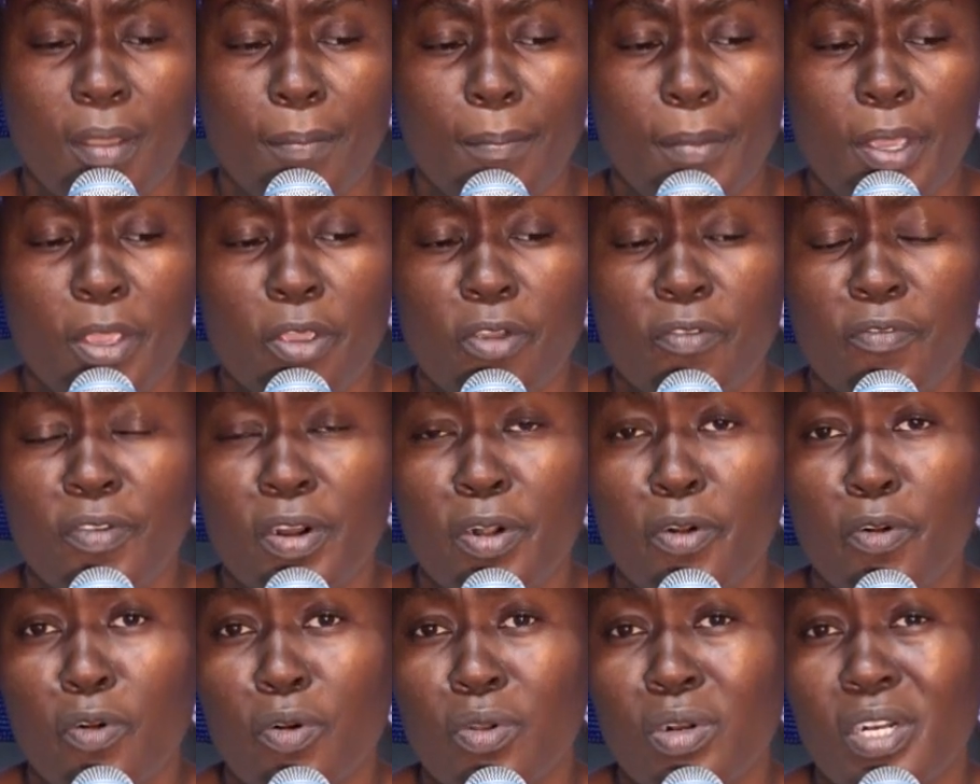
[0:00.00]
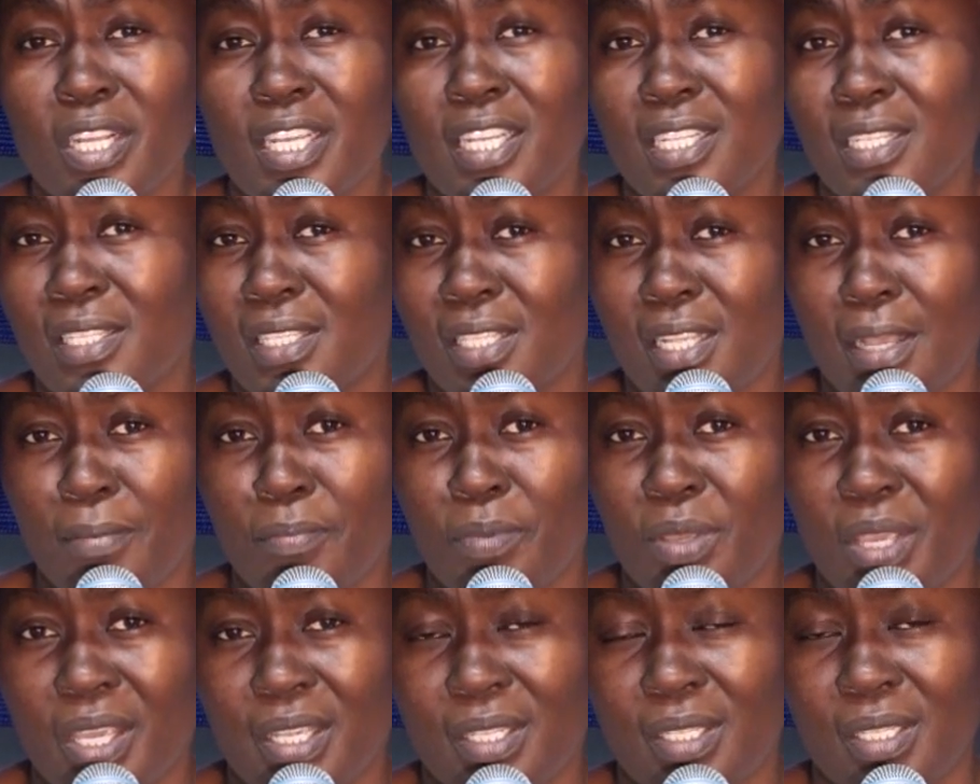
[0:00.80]
may overrule in
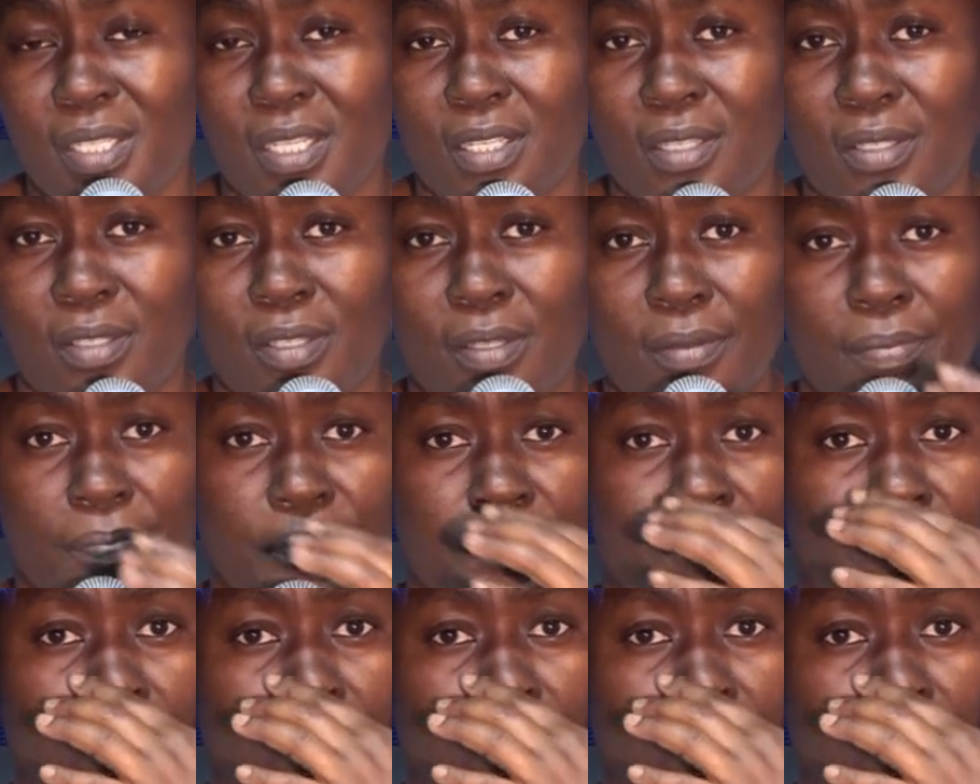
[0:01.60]
some cases.